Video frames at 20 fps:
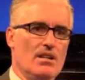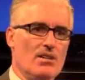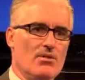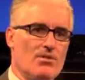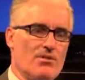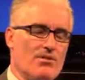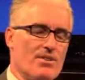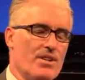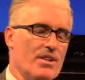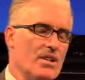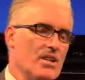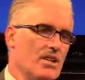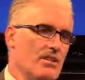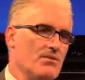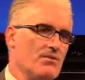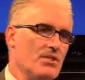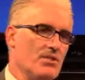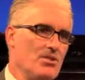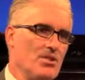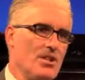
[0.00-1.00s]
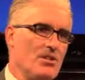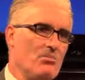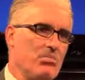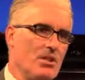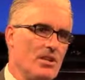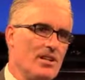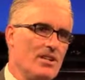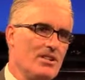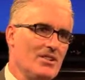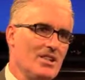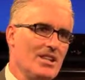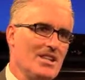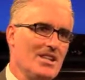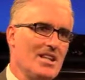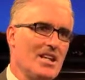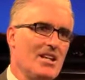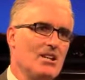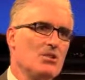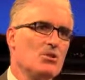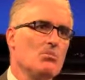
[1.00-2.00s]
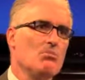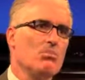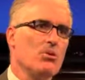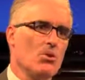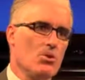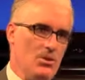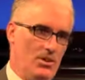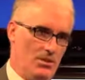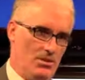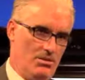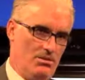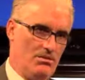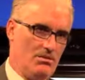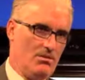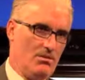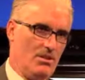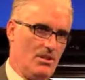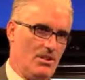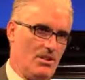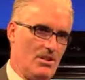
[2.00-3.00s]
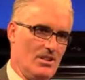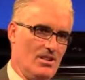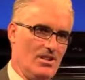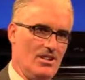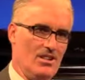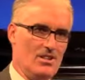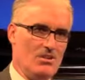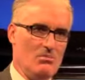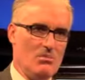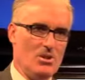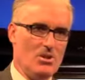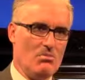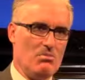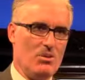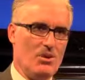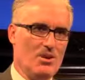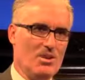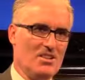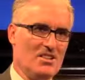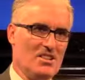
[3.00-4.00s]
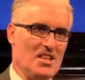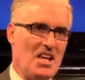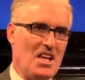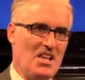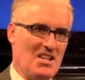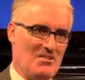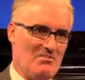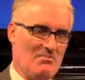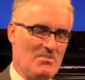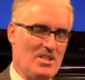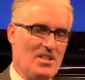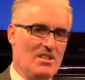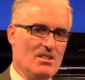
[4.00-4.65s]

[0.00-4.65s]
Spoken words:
is a very gifted young player. He can get a little bored in the middle part of the game.